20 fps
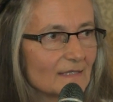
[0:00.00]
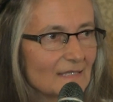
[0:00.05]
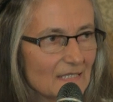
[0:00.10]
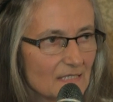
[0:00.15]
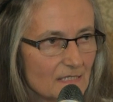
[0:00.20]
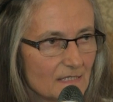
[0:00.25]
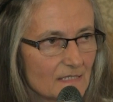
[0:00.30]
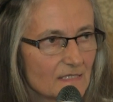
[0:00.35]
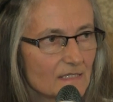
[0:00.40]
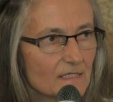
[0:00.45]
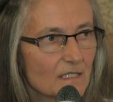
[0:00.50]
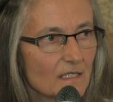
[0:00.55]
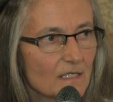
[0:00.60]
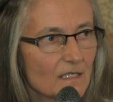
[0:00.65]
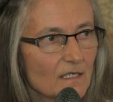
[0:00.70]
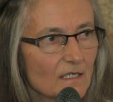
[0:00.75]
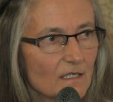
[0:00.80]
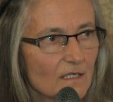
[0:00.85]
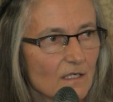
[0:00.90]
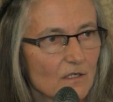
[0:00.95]
this
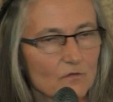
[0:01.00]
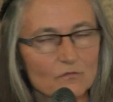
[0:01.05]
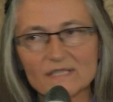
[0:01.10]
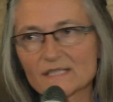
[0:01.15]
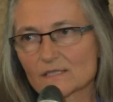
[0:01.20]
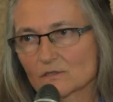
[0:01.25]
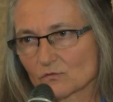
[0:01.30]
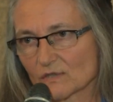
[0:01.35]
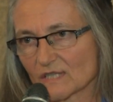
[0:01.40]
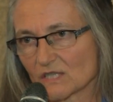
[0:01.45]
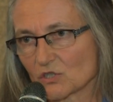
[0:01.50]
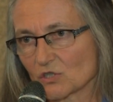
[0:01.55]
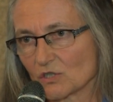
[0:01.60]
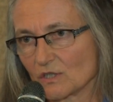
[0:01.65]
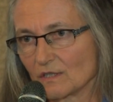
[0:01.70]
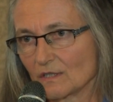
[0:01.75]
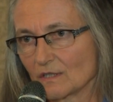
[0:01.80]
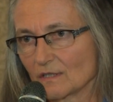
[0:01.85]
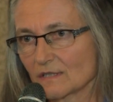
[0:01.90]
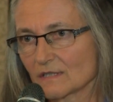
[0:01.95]

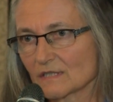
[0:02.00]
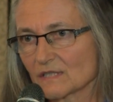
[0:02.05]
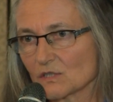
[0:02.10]
restriction.